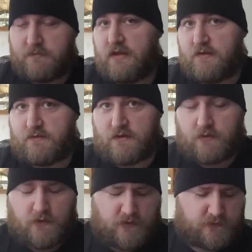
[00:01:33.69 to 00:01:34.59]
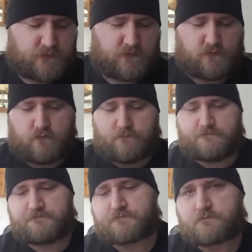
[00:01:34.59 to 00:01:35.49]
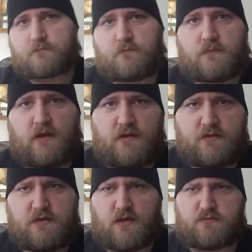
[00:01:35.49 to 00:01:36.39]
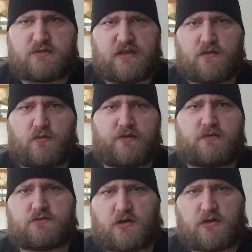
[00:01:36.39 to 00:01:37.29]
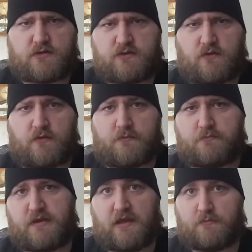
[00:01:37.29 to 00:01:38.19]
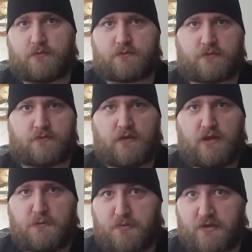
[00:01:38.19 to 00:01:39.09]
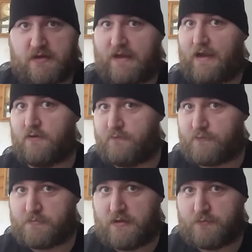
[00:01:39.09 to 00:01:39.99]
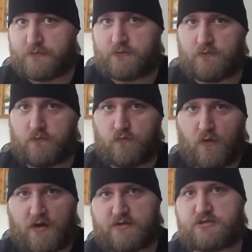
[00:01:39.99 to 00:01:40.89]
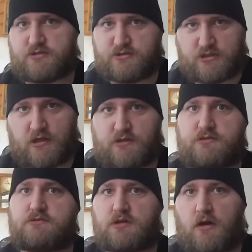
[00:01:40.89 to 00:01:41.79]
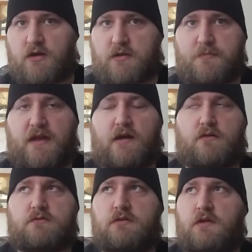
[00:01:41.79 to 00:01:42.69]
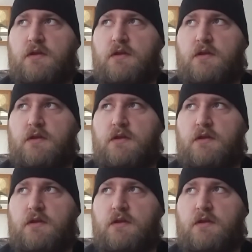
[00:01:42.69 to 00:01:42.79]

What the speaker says: easy to, deal with and talk to and be able to put it out for people to watch and judge and talk about.